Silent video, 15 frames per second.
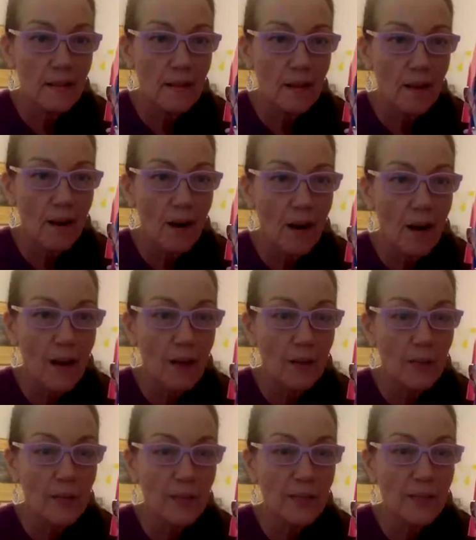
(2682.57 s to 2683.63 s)

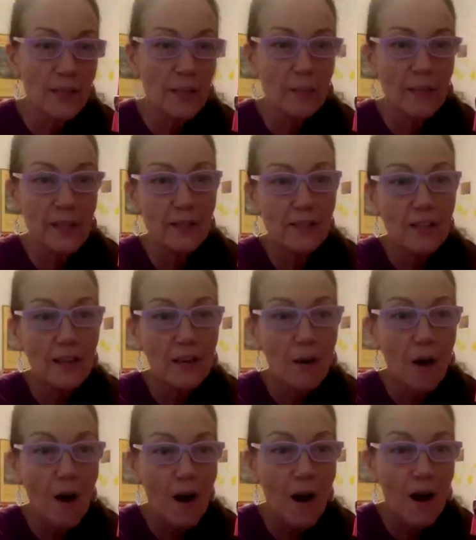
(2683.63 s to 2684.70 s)
well, somebody said,
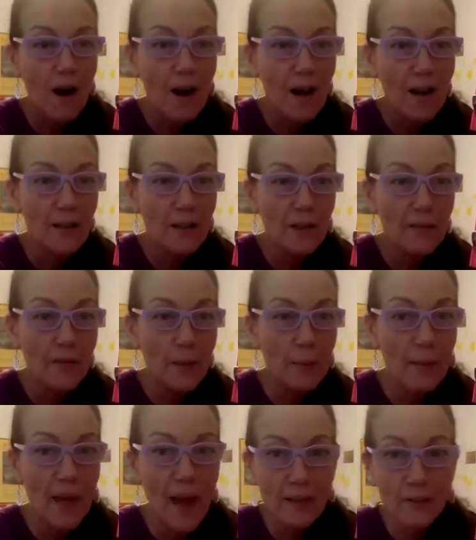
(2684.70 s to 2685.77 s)
I love the
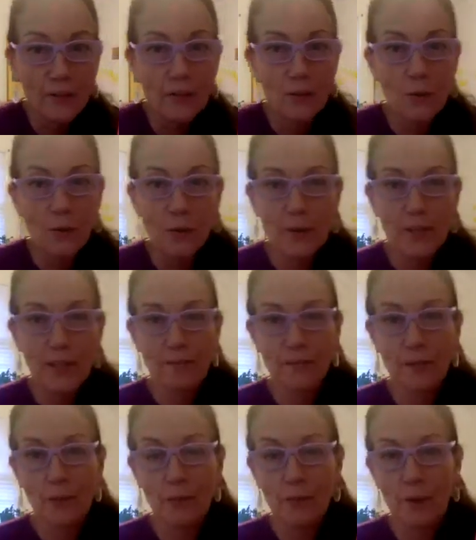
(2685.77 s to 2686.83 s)
backstory of
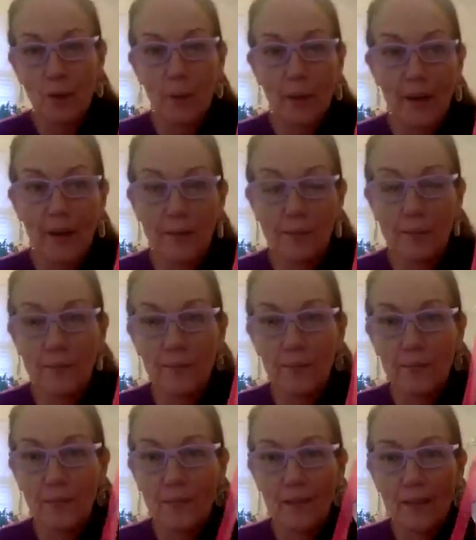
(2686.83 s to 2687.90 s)
your robot.
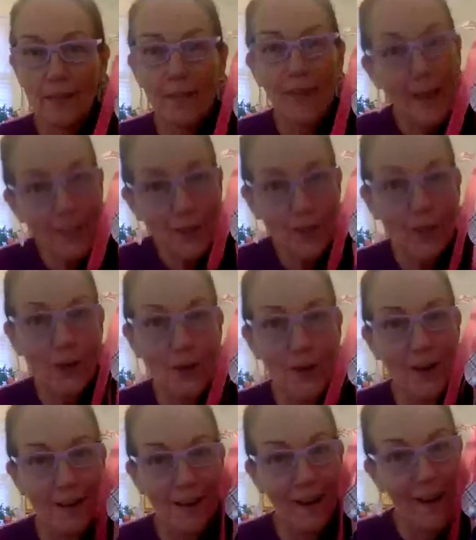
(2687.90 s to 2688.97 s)
Thank you.
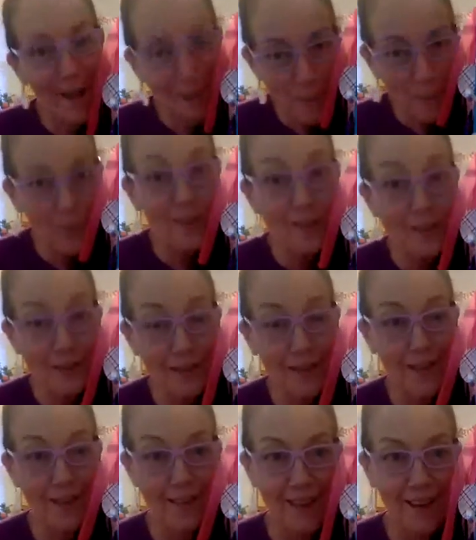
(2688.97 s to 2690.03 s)
I
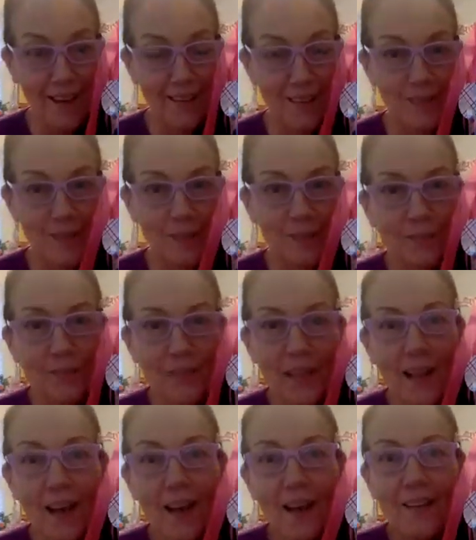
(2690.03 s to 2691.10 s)
appreciate that.
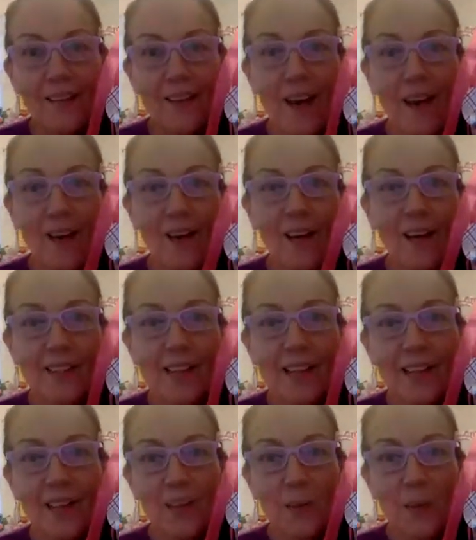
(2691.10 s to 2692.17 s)
Now, I'll tell
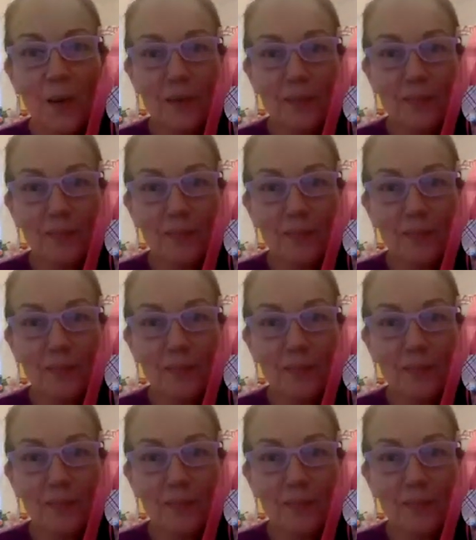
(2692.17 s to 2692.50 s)
you what.